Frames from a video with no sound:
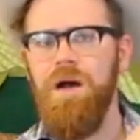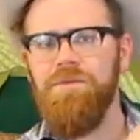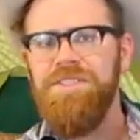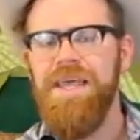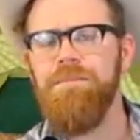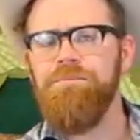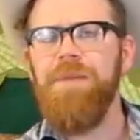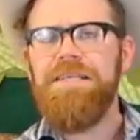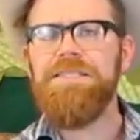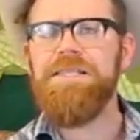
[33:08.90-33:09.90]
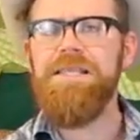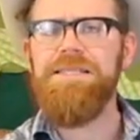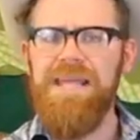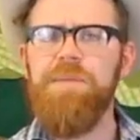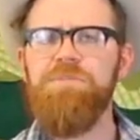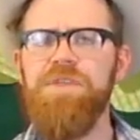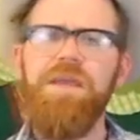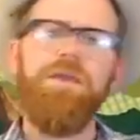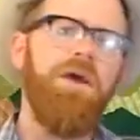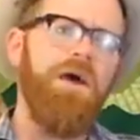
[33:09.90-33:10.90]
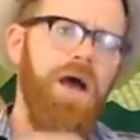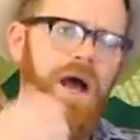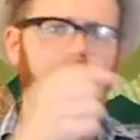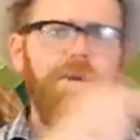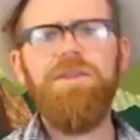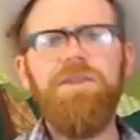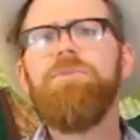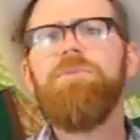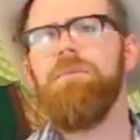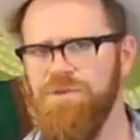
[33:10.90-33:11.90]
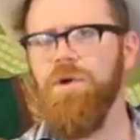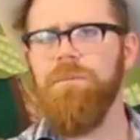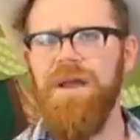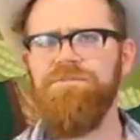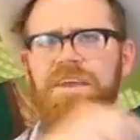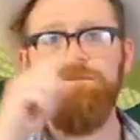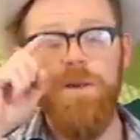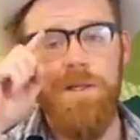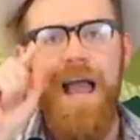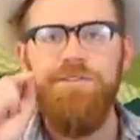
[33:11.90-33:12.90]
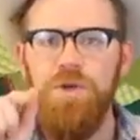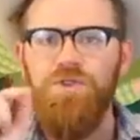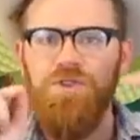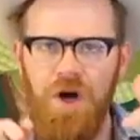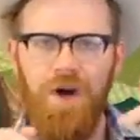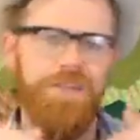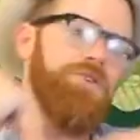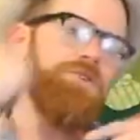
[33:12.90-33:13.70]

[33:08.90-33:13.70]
saying basically the same thing a little bit before my Facebook Live show started. So you